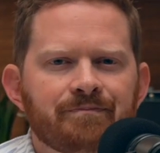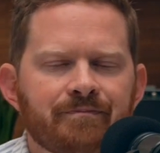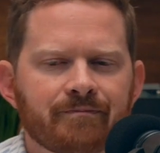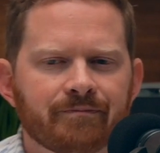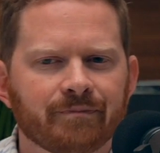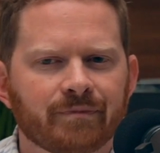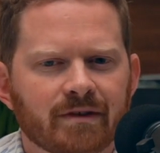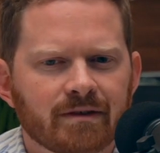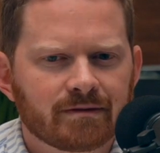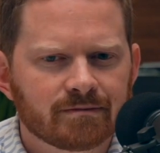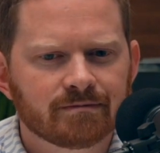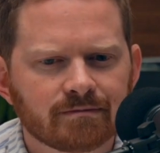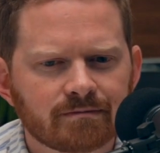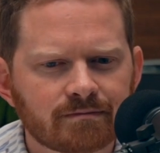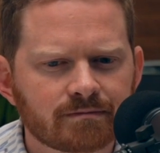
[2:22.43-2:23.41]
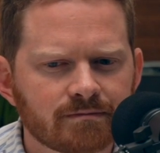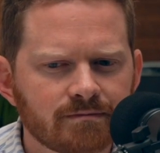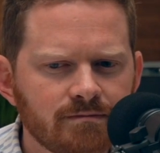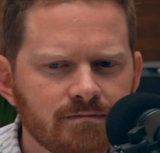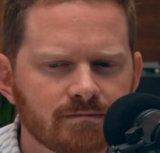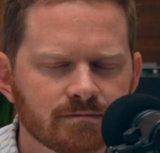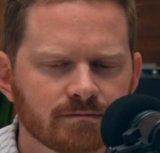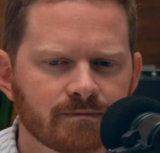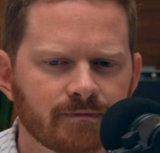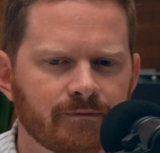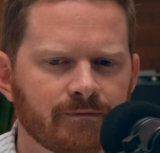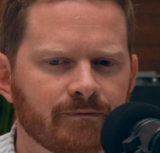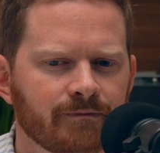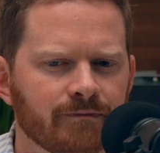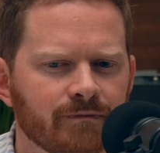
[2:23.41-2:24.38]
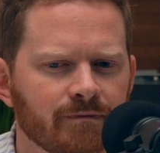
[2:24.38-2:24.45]
January, but like some inside
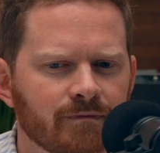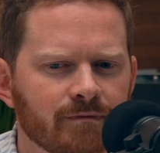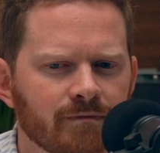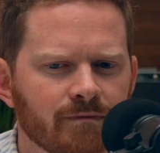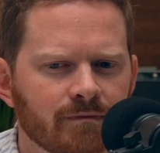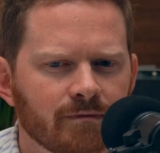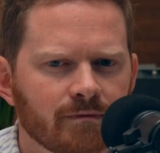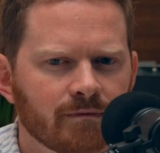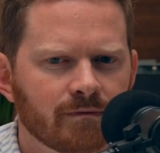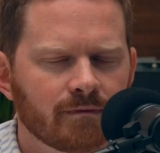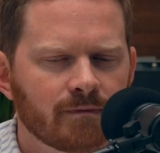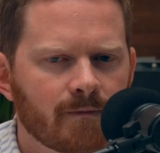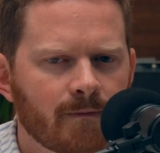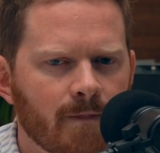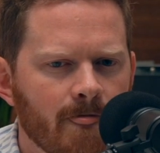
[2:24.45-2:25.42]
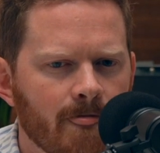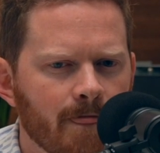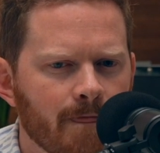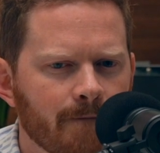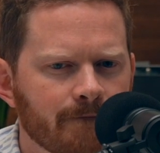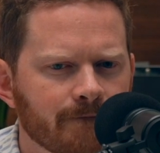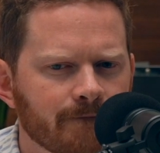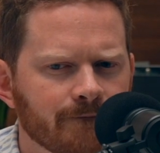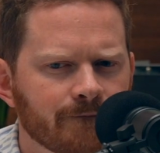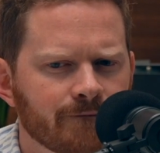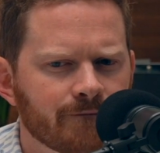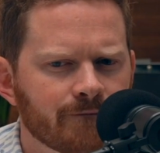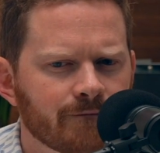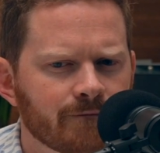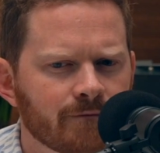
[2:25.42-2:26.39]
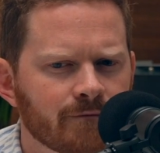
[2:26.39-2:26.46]
type tailgate stuff during the games and some
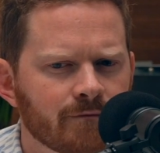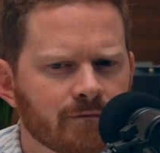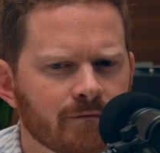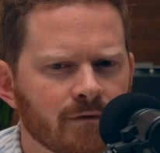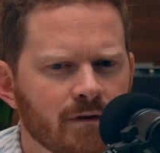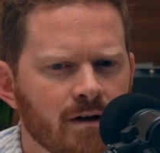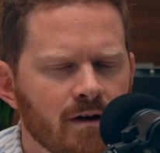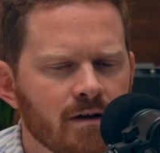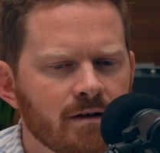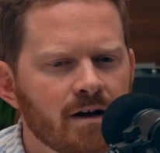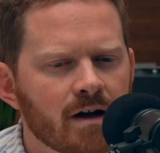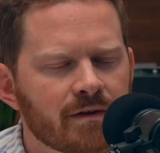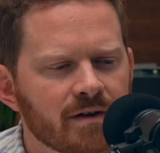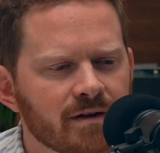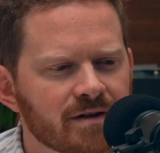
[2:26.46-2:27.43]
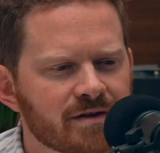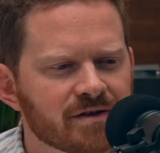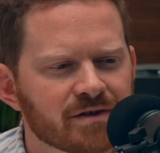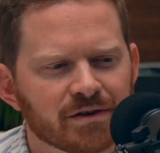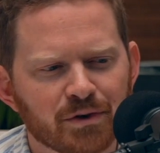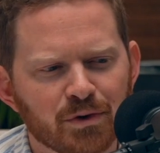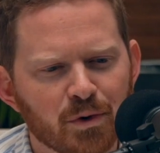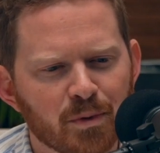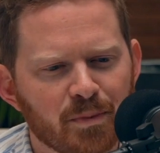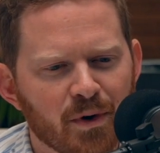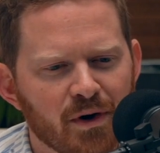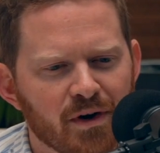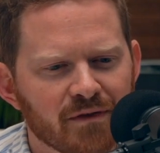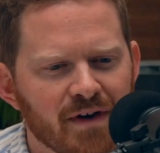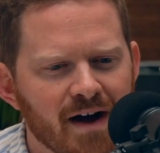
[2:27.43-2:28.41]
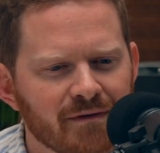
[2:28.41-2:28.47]
watch parties. Yeah, I think this is the cool part
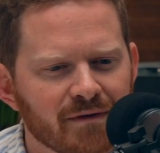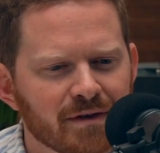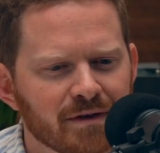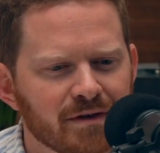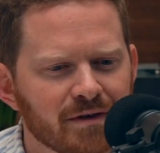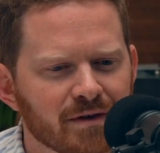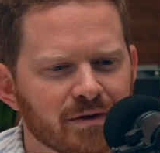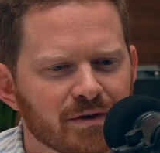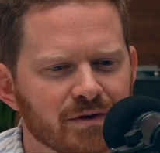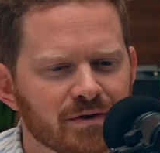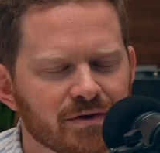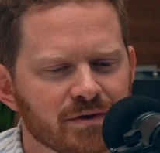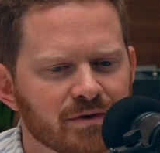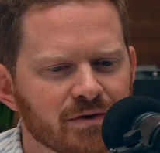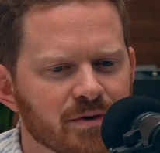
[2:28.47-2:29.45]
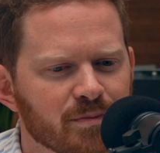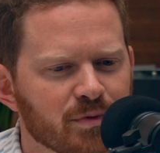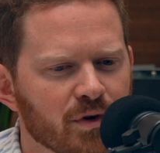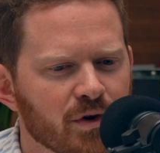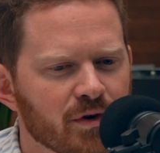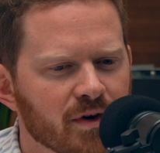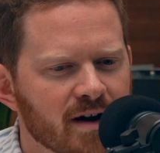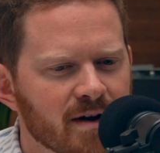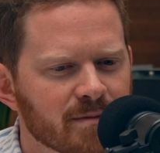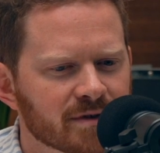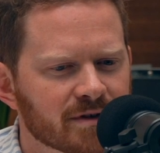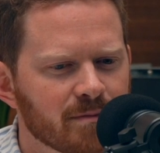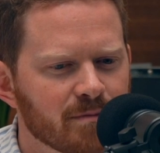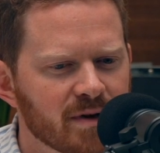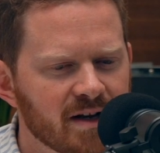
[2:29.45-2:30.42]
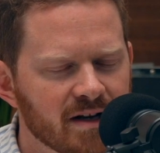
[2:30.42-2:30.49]
of having you know your your, your programs
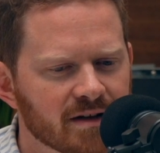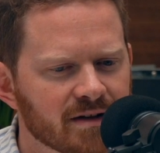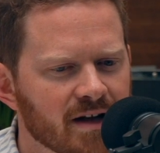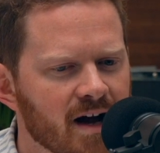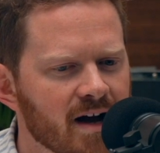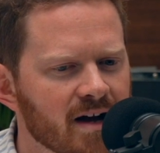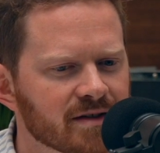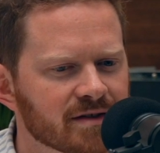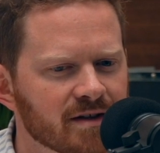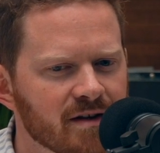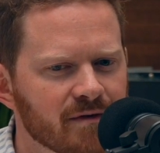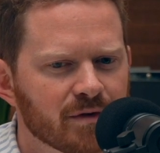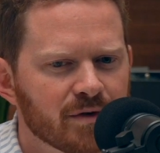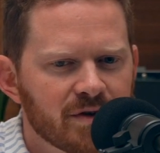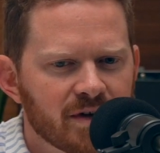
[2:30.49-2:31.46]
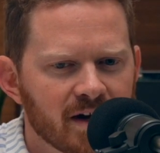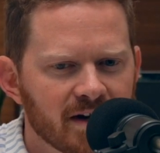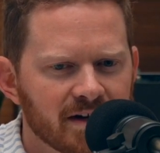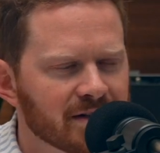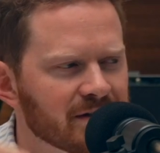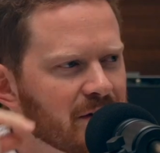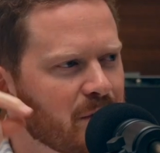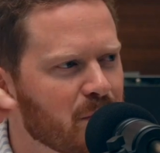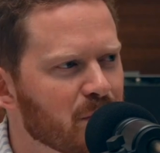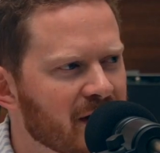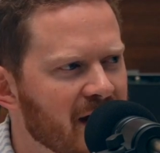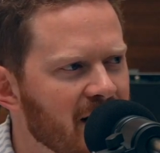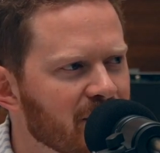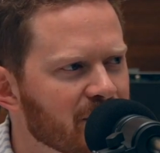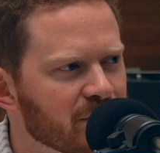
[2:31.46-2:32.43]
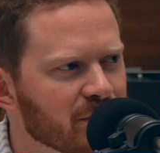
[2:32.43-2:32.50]
competing at the highest level. You kind of get the whole
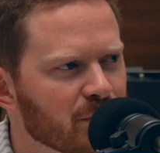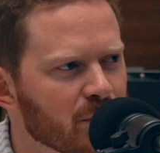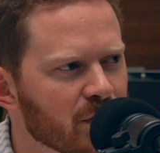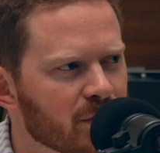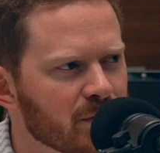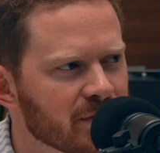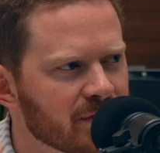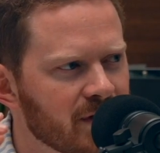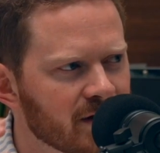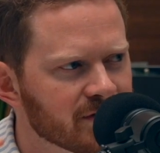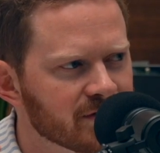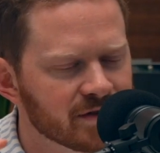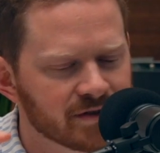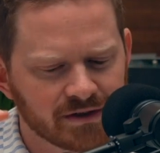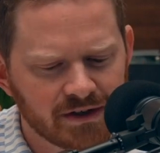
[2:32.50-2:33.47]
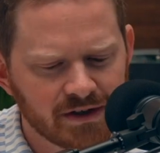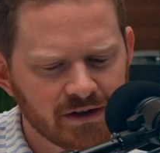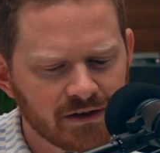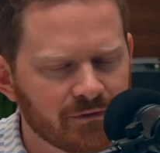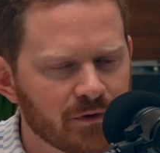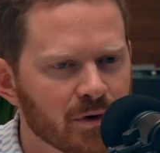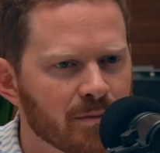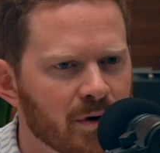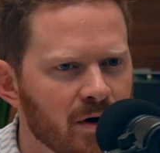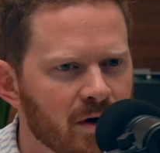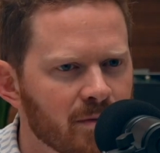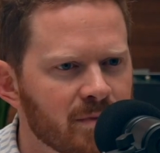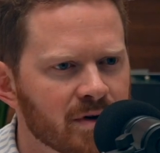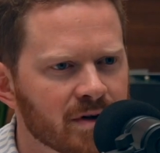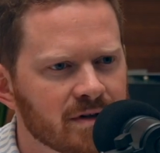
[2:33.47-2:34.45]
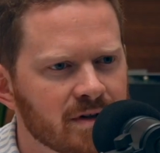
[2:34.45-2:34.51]
calendar to work with, not just football,
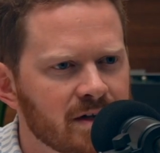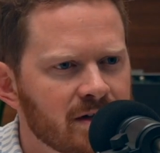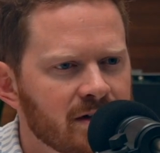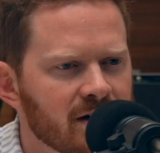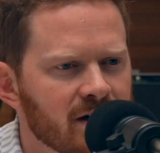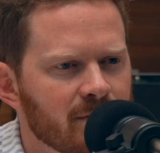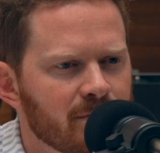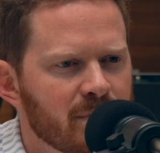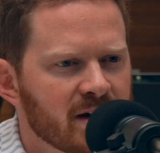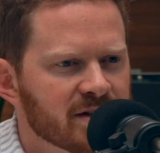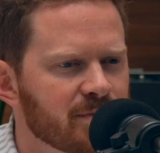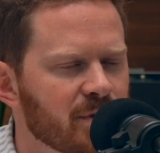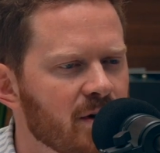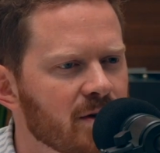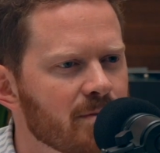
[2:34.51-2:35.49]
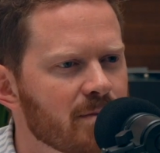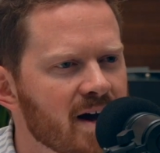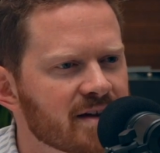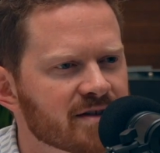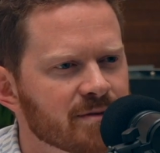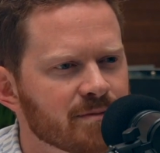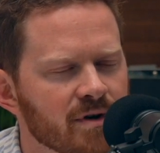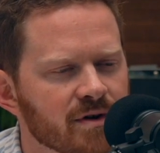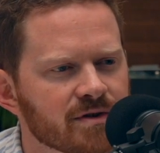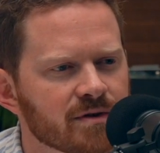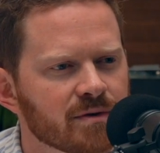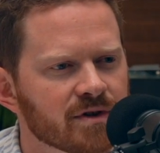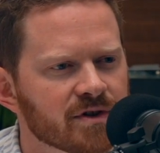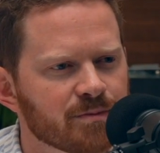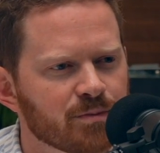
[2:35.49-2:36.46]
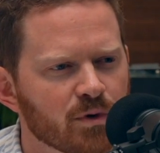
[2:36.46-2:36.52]
but um, baseball and basketball. So
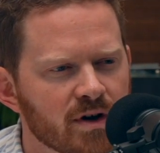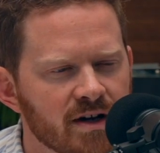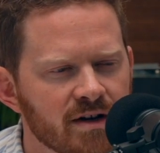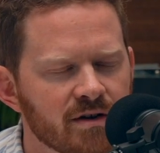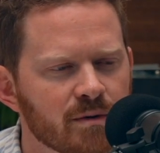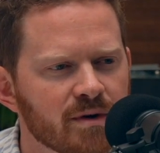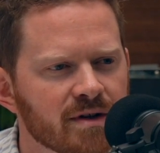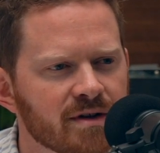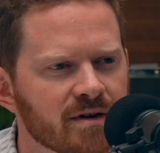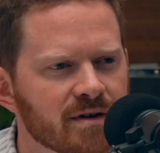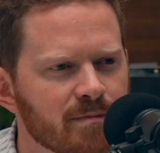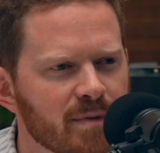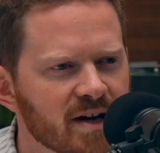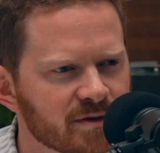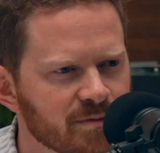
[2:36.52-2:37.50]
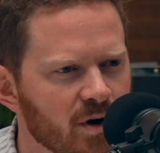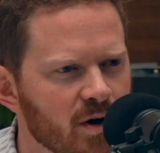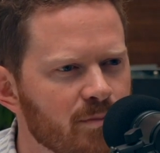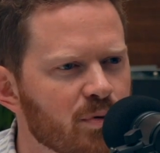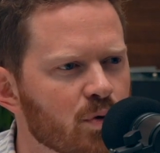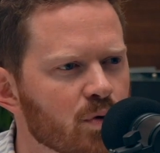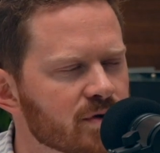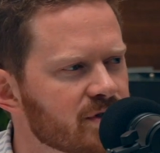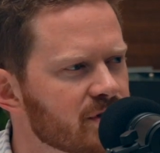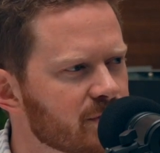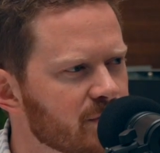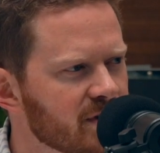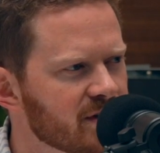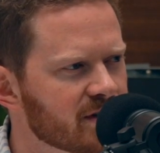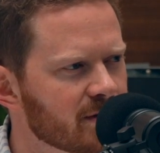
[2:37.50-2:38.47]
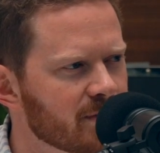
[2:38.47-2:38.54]
in the spring, you know, we did the baseball porches. We
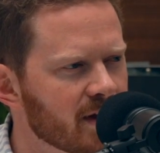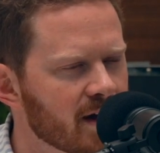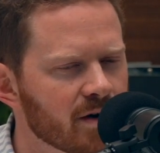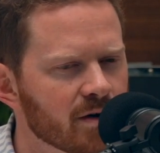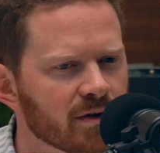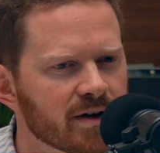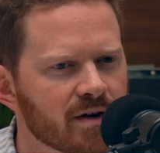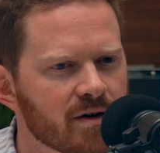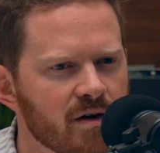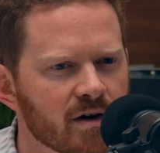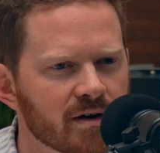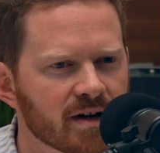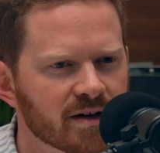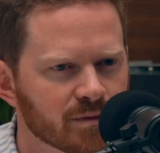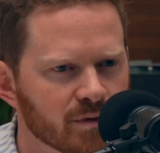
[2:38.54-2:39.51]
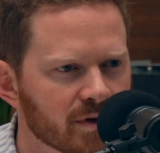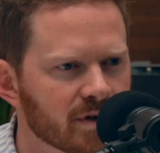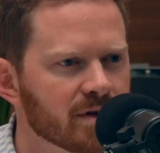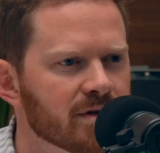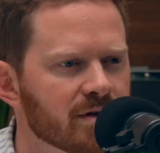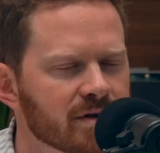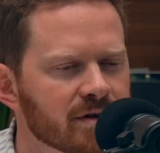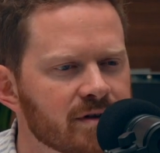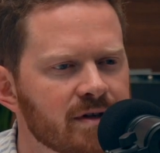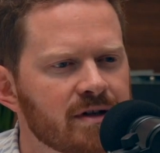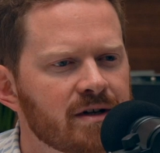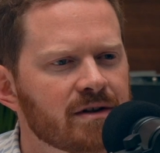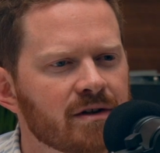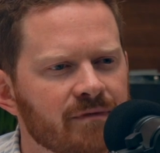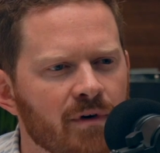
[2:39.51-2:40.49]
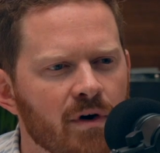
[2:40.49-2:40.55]
did some of that early on as we were getting the
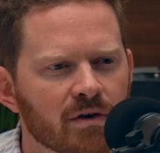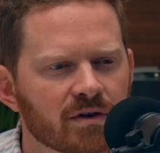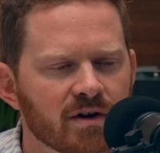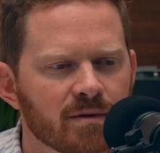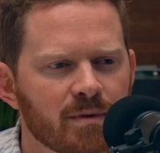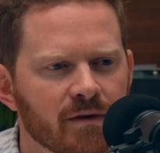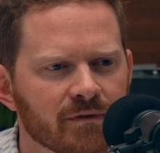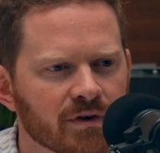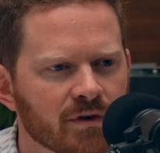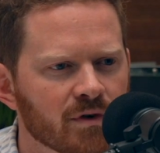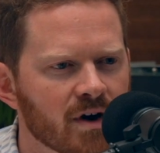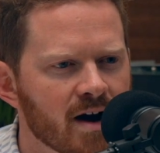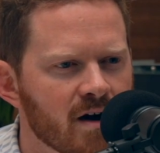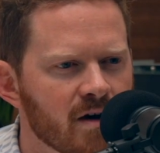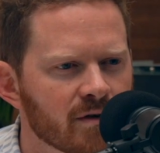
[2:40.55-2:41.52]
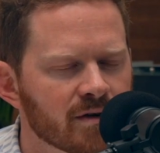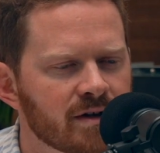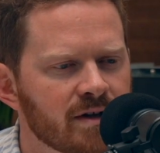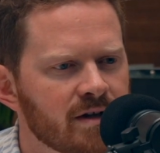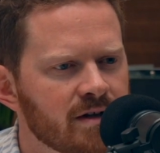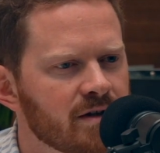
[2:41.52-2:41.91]
the Vol Club off the ground.